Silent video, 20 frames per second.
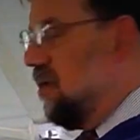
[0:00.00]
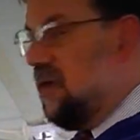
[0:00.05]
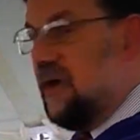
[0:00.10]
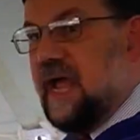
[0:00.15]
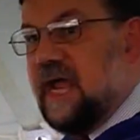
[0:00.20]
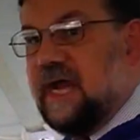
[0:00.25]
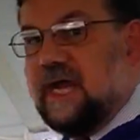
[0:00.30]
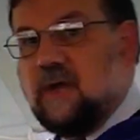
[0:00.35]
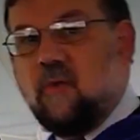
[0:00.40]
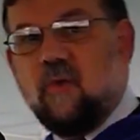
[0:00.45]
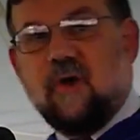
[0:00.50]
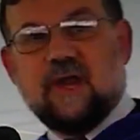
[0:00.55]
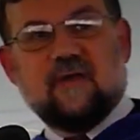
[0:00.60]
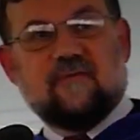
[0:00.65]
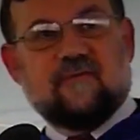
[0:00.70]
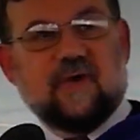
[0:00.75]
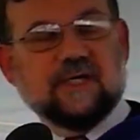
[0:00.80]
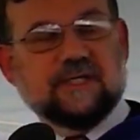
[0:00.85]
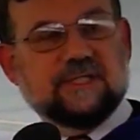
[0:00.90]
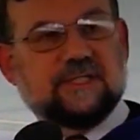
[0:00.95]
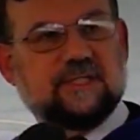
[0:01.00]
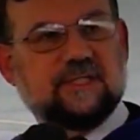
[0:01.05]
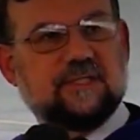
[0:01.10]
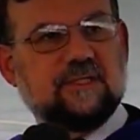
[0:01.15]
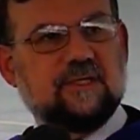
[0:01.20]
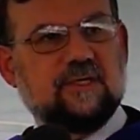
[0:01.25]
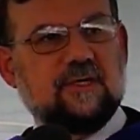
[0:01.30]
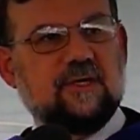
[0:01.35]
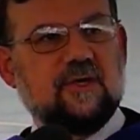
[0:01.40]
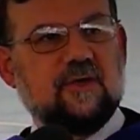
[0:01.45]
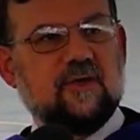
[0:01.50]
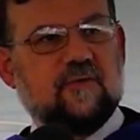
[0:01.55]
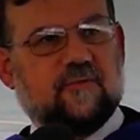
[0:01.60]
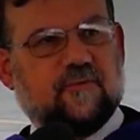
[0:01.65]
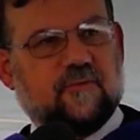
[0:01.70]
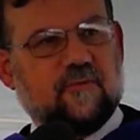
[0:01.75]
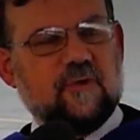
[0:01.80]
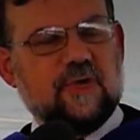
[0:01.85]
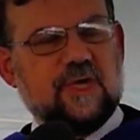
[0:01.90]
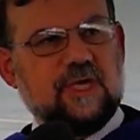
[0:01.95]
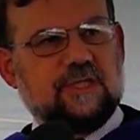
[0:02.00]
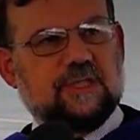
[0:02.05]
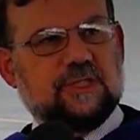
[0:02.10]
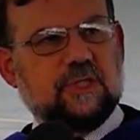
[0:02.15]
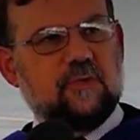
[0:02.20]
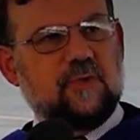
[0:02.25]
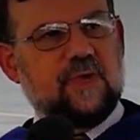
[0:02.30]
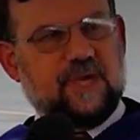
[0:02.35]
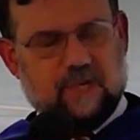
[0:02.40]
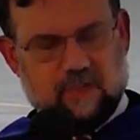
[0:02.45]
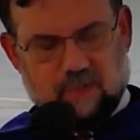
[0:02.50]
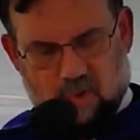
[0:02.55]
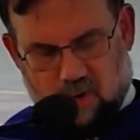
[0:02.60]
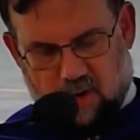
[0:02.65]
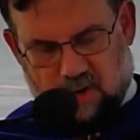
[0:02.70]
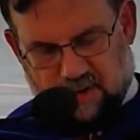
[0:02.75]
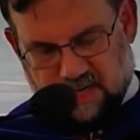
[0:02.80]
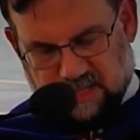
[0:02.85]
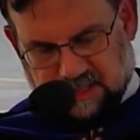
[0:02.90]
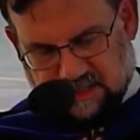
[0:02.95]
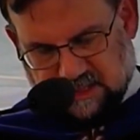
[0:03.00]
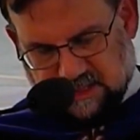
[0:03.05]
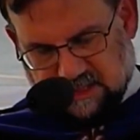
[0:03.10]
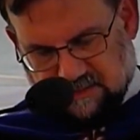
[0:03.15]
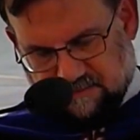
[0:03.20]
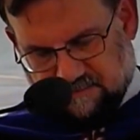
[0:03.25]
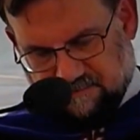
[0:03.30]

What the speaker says: or any one of us free to ignore it.